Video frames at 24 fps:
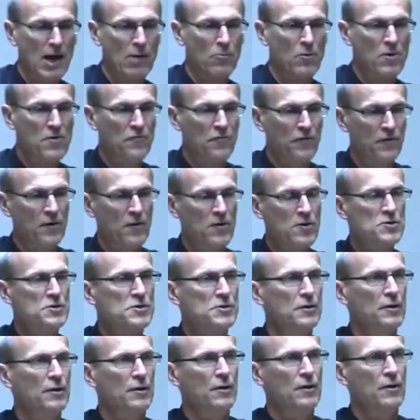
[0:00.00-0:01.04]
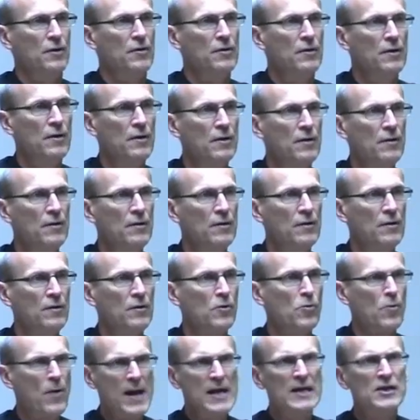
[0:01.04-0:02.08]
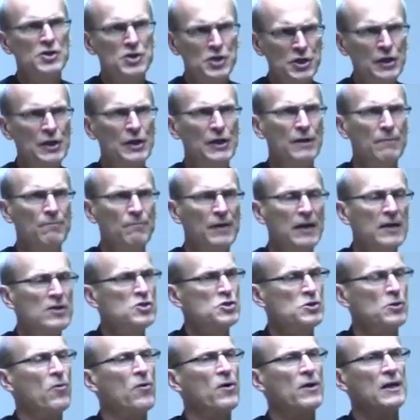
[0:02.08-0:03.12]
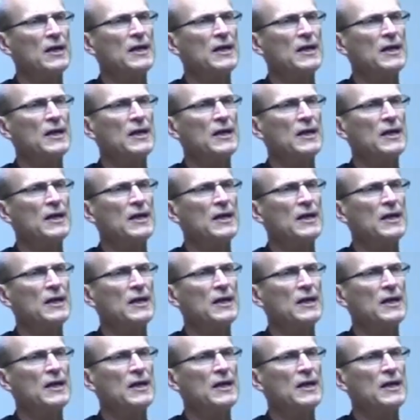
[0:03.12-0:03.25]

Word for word: refer to grandson. Historical